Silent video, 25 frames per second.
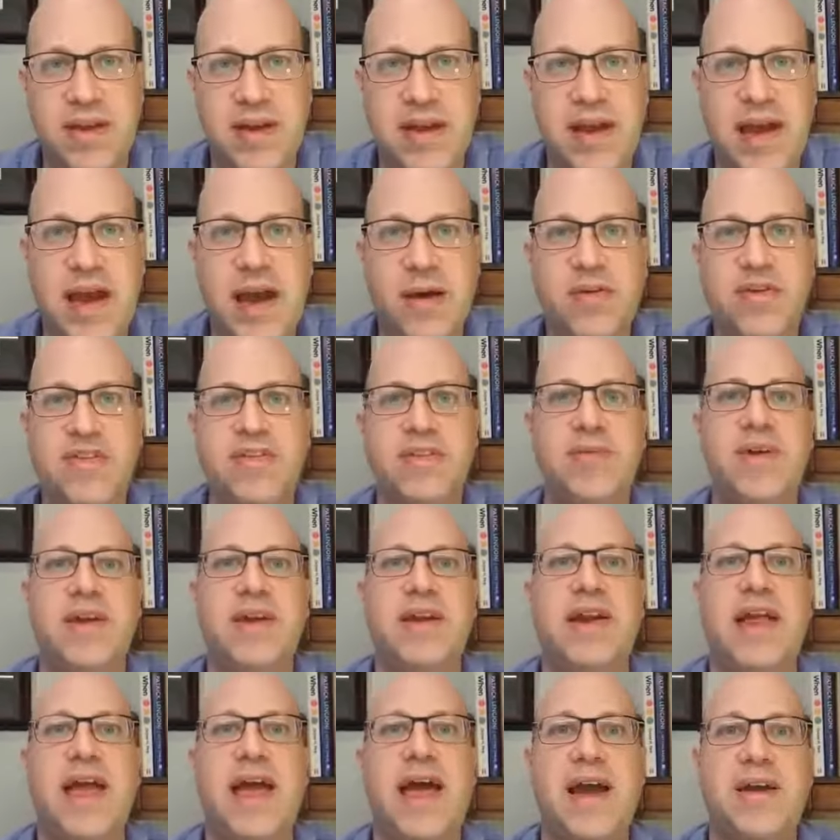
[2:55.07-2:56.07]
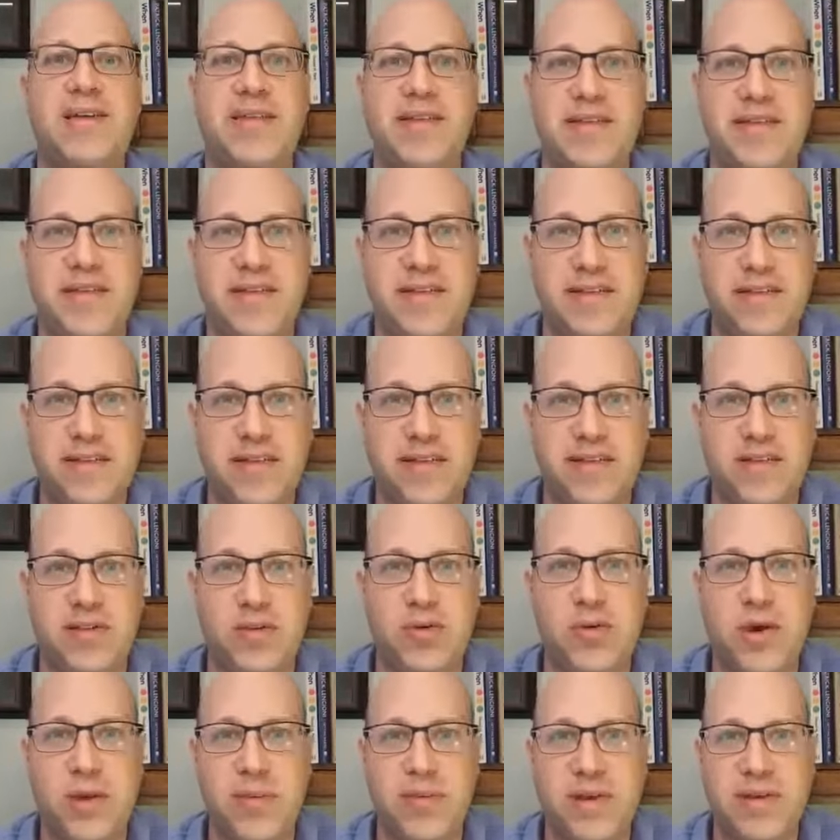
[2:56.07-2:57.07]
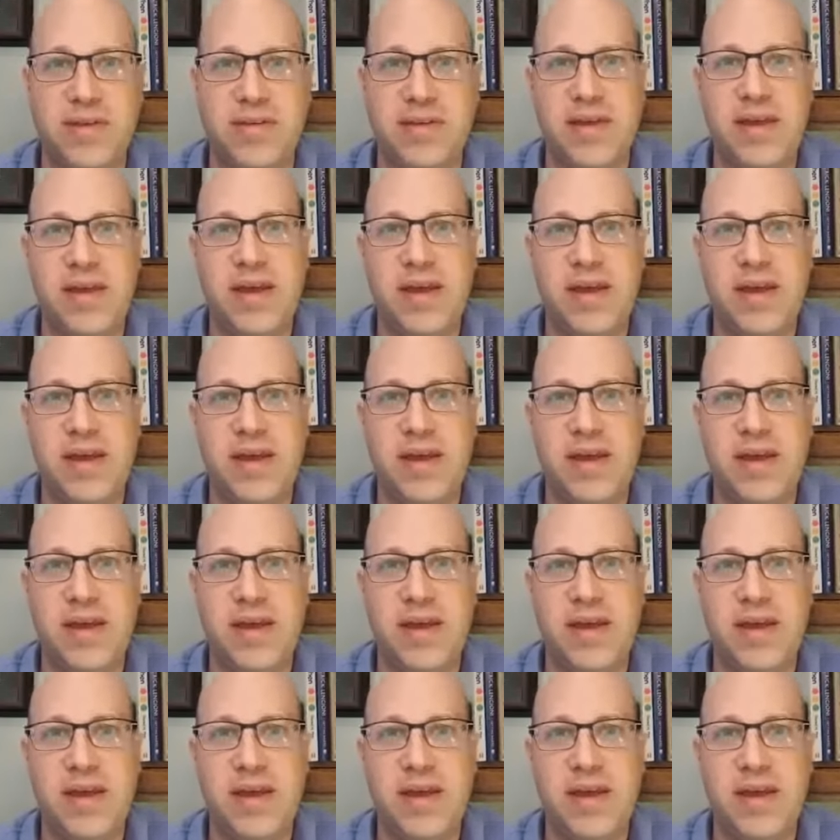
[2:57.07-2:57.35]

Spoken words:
How is somebody going to access this equipment?